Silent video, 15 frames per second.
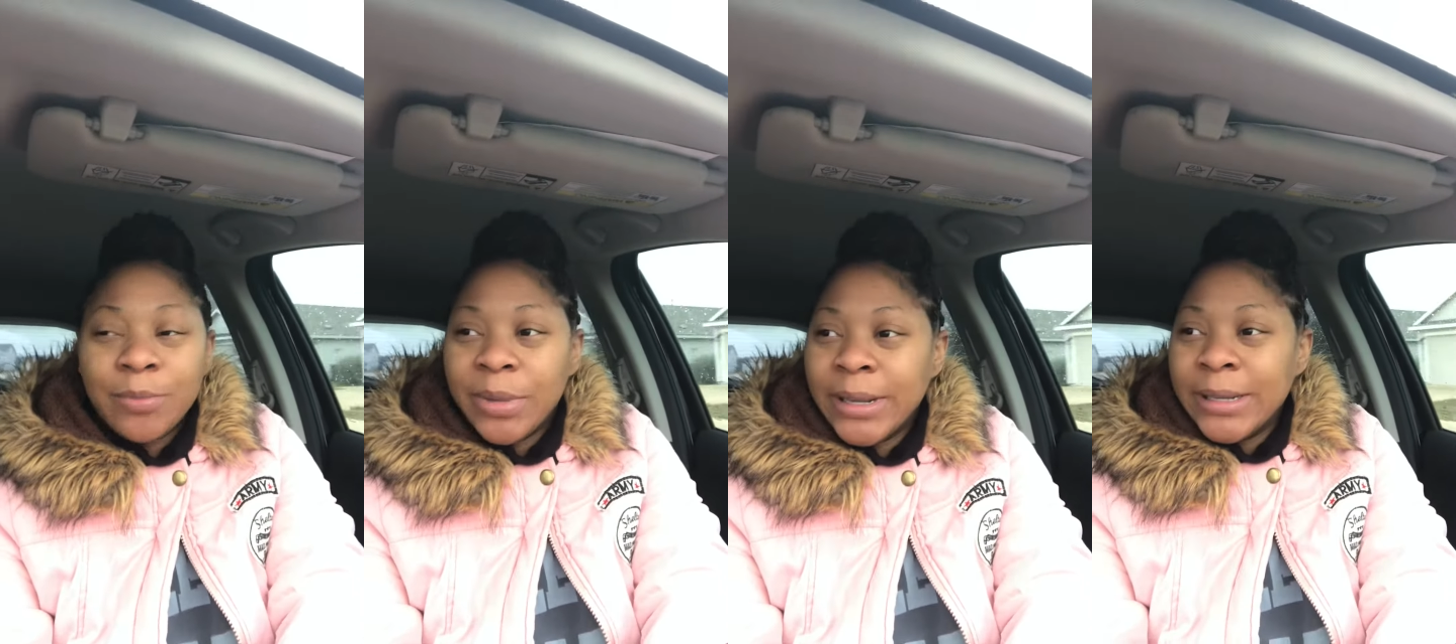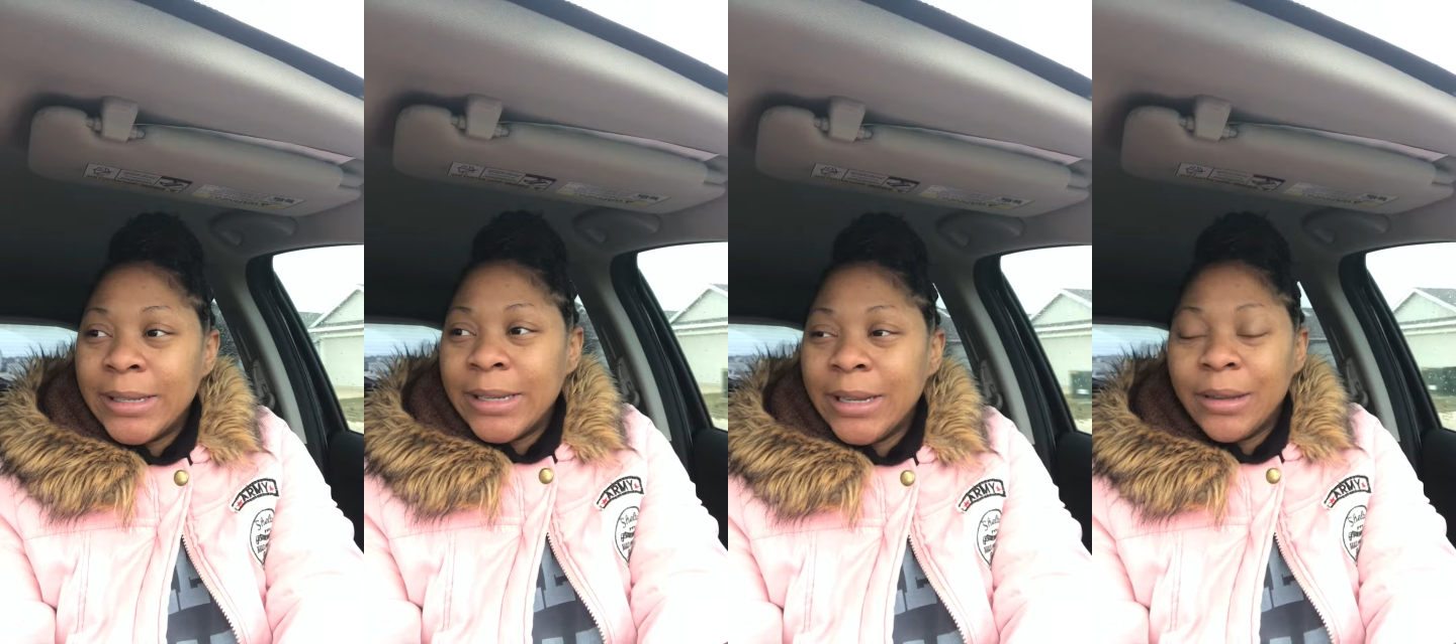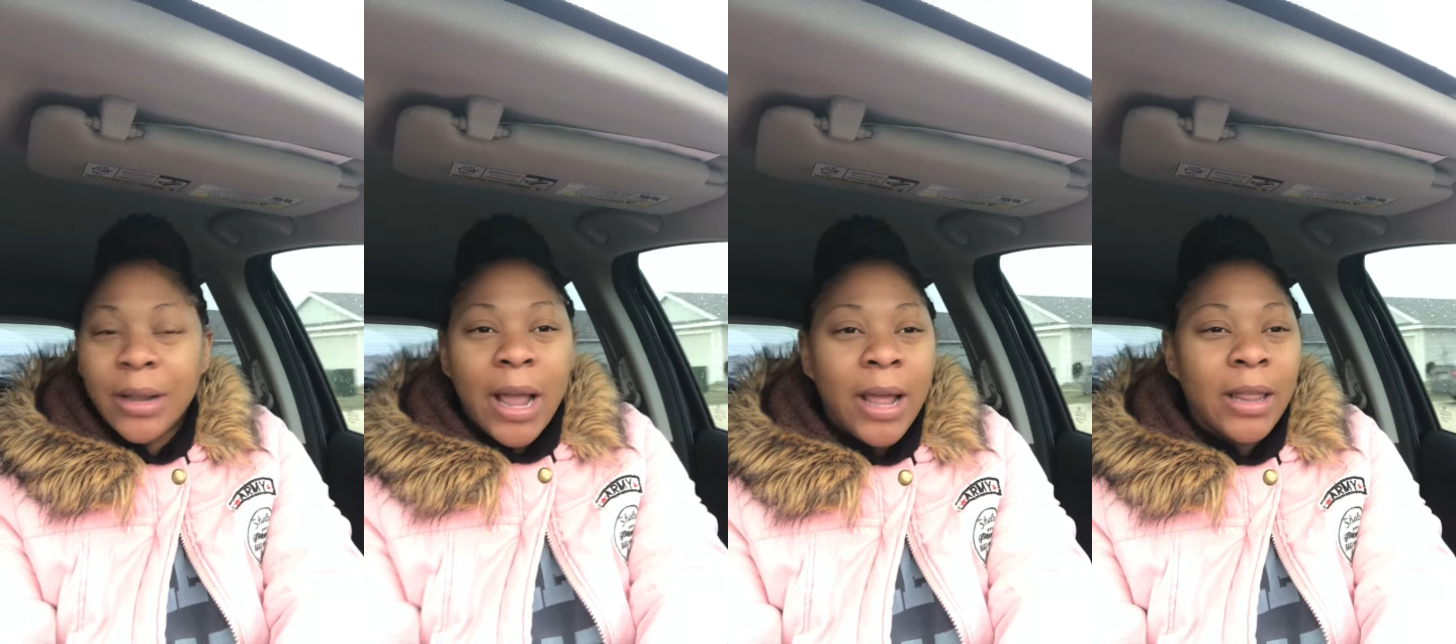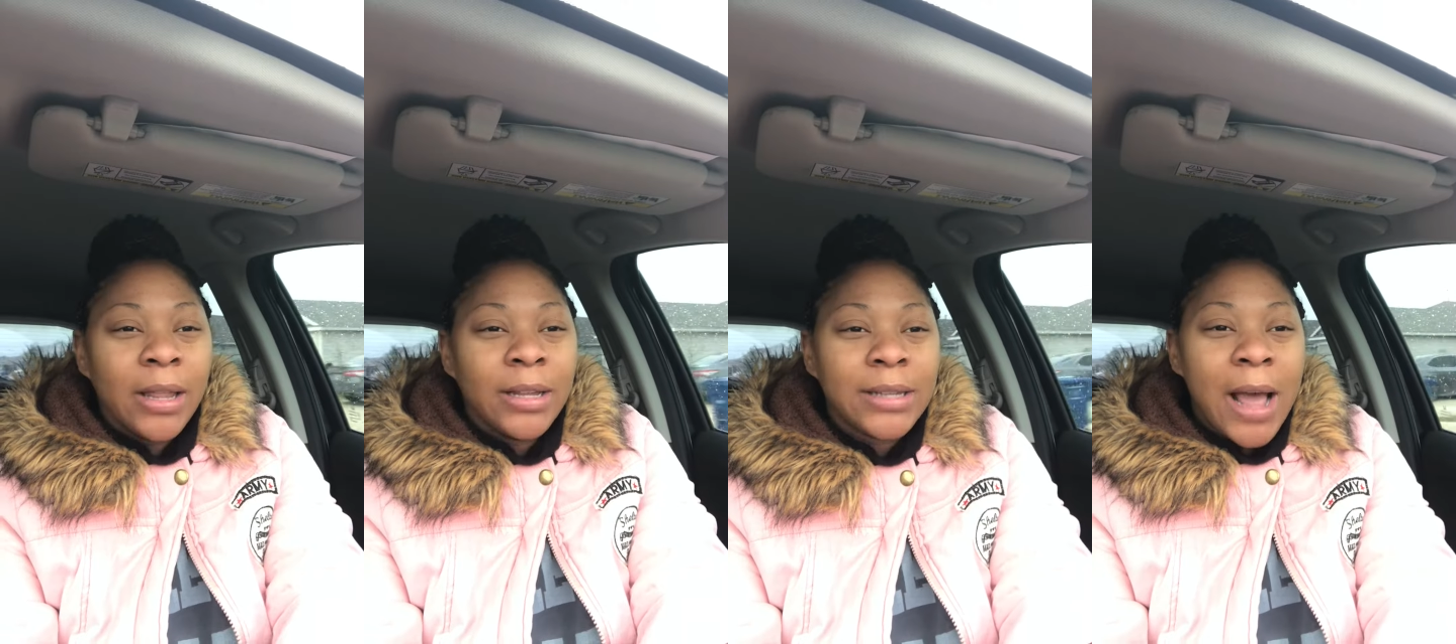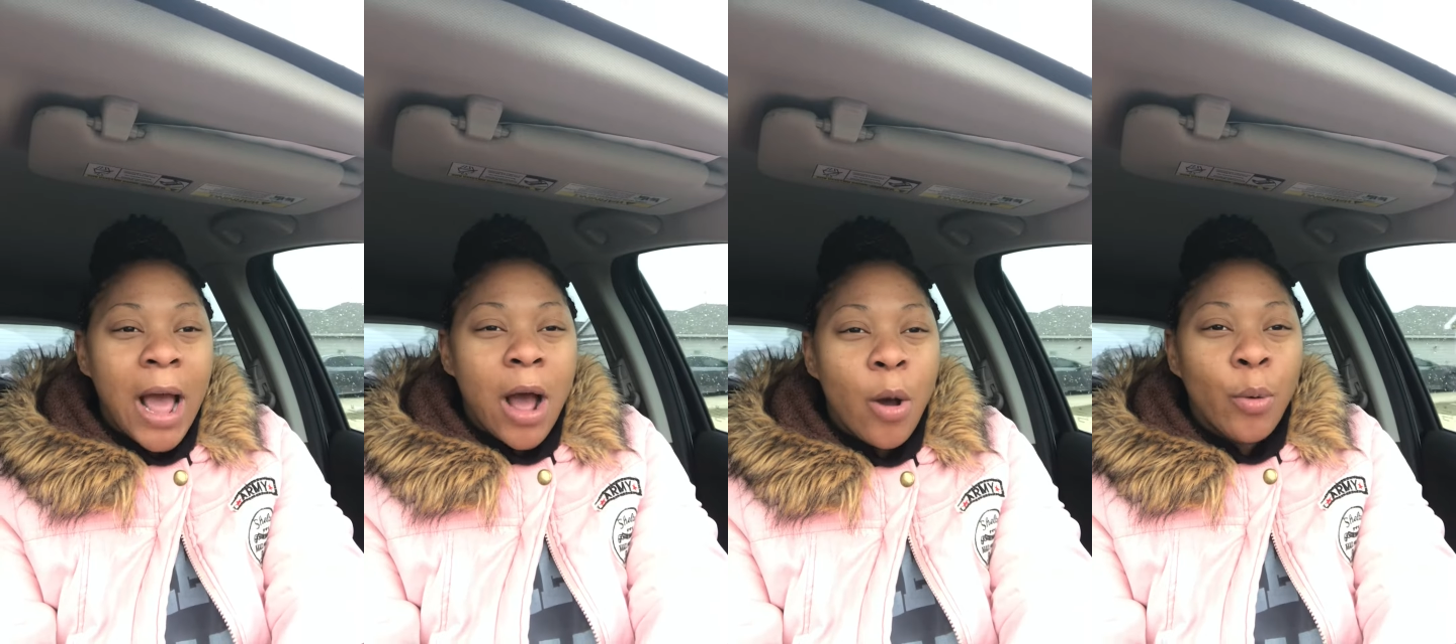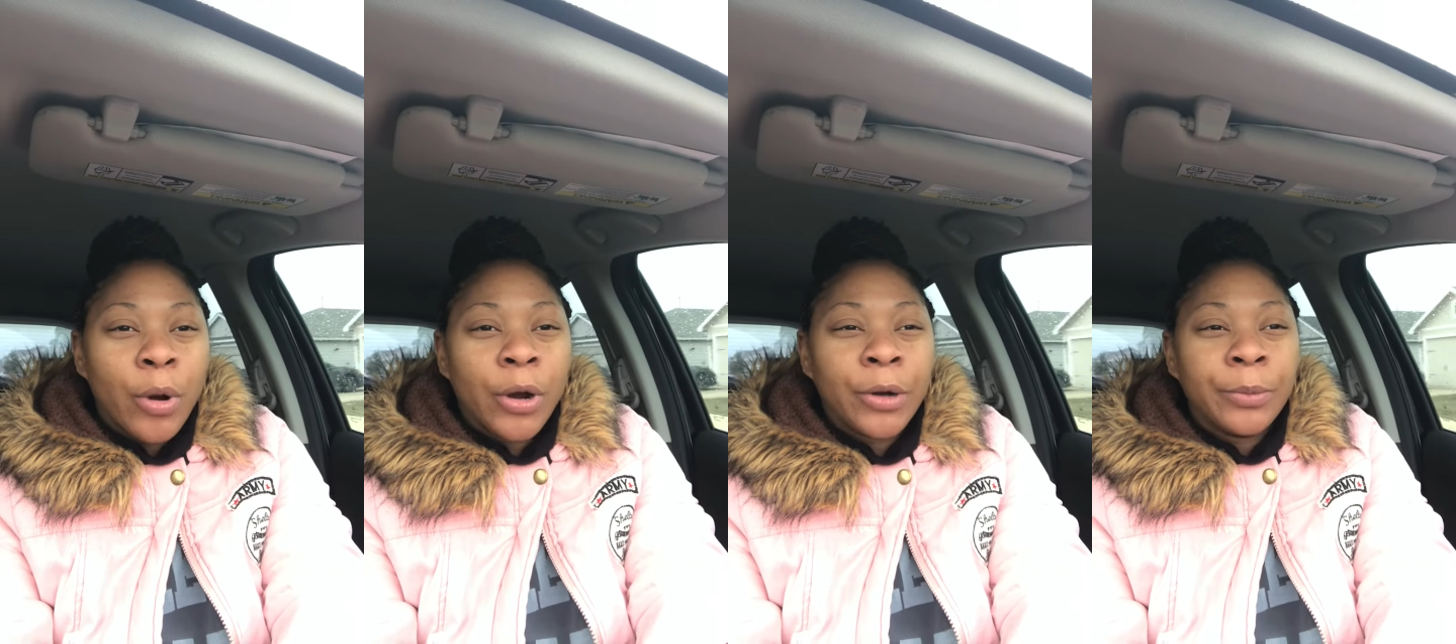busy in this
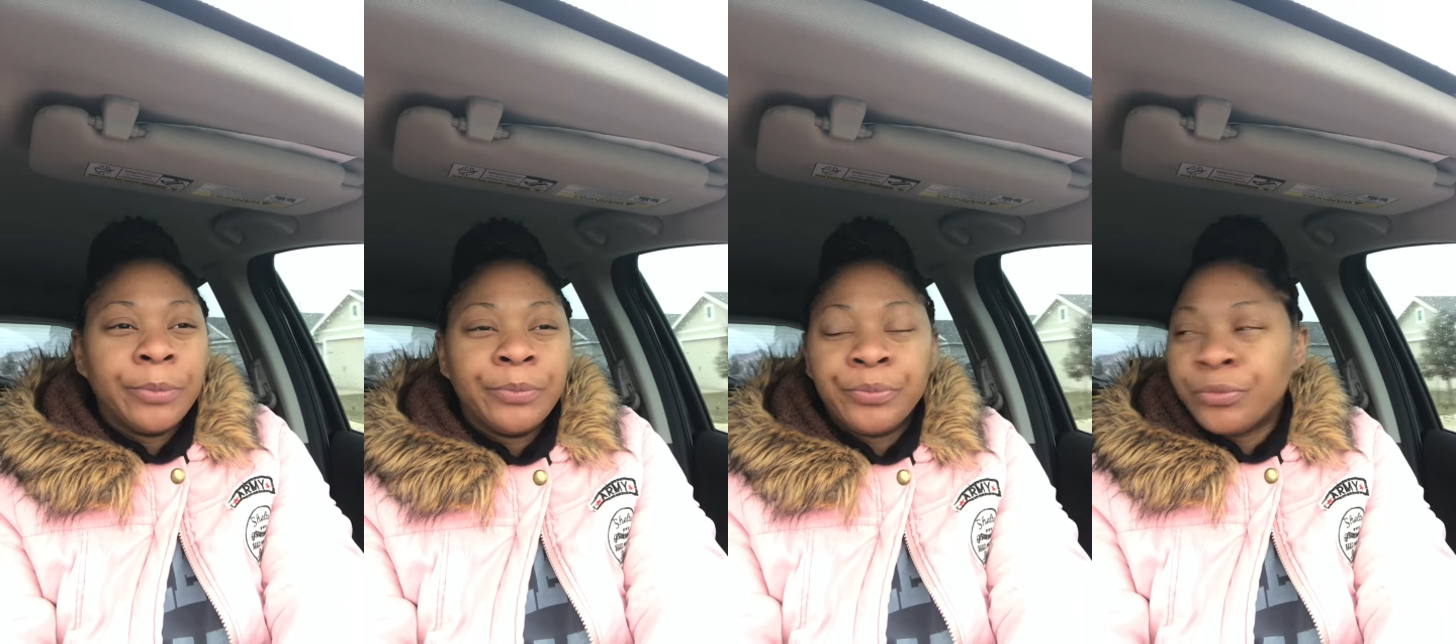hour.